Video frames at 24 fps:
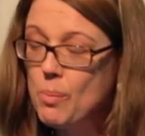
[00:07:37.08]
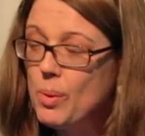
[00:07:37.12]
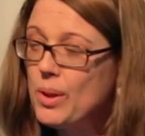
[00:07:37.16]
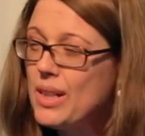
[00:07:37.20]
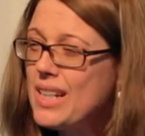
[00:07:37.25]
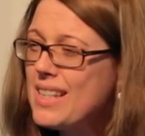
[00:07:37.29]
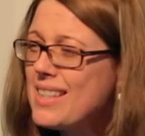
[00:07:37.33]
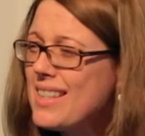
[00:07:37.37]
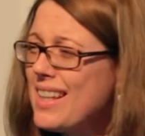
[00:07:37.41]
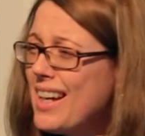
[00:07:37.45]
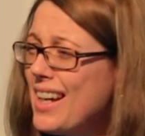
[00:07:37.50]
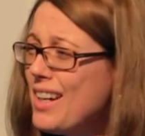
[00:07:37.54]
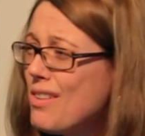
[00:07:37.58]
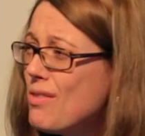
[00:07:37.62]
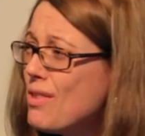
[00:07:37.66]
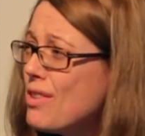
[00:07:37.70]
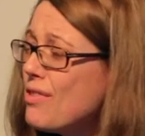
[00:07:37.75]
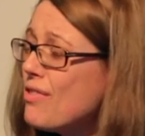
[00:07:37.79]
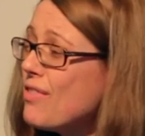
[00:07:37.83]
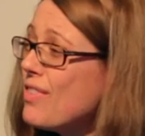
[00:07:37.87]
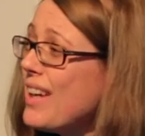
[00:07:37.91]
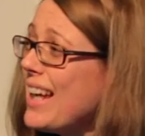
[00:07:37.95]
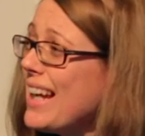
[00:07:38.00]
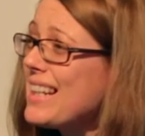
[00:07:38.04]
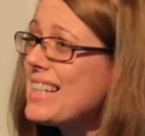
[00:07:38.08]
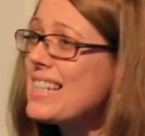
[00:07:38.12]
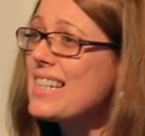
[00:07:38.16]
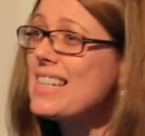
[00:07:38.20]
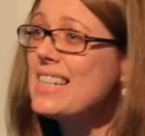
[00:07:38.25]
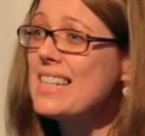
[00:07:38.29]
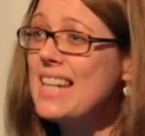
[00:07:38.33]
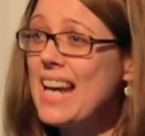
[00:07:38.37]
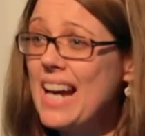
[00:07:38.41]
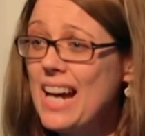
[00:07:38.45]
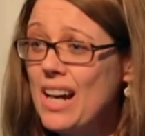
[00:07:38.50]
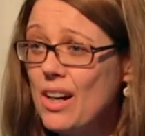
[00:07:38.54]
But as I
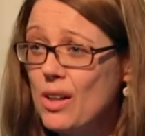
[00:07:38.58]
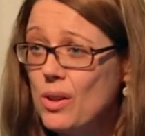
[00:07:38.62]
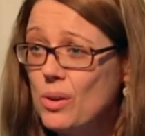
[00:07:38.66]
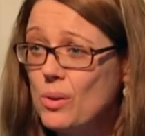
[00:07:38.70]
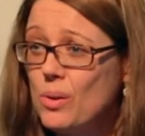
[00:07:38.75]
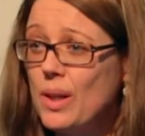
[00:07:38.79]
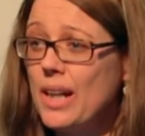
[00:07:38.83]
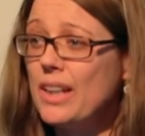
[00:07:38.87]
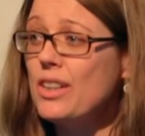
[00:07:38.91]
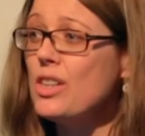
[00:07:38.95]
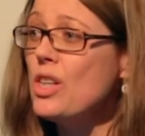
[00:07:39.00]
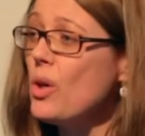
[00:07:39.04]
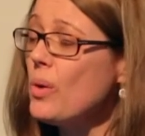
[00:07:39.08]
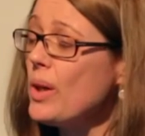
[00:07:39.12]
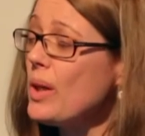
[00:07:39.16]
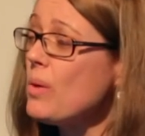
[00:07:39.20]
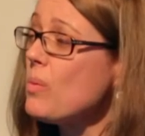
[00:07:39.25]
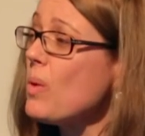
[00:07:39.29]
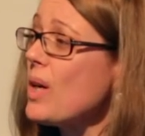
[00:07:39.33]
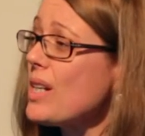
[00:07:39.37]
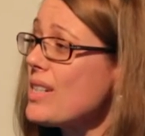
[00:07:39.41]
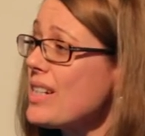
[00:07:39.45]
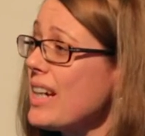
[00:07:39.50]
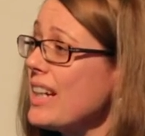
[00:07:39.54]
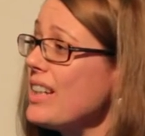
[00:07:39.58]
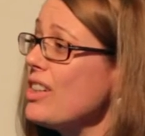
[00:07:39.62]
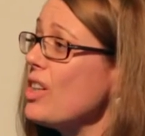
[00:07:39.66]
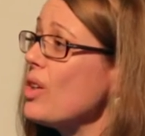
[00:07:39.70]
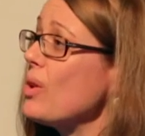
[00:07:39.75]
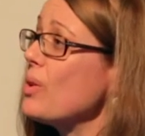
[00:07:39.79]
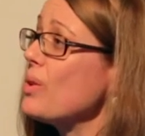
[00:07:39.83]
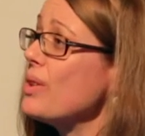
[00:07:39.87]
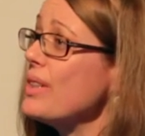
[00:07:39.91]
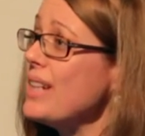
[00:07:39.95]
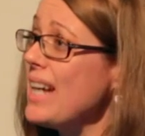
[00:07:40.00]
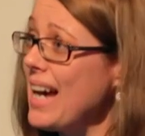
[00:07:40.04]
reflect now, and knowing what I
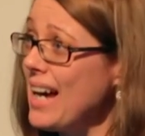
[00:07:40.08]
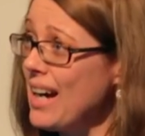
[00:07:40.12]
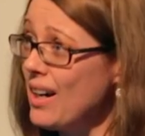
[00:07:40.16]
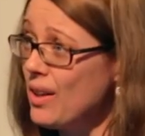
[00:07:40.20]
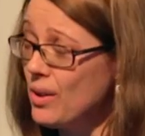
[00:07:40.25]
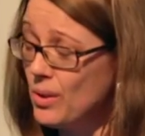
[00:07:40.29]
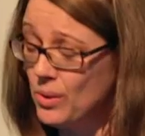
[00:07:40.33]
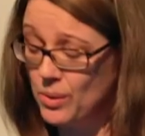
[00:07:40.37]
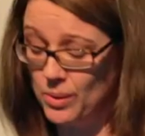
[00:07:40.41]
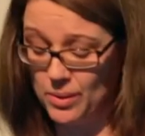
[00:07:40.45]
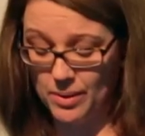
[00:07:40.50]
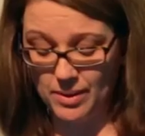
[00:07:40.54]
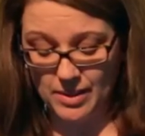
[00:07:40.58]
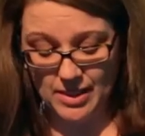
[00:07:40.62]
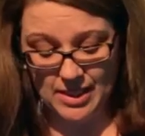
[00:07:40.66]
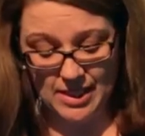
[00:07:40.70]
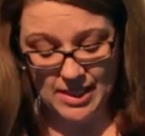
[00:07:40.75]
know now,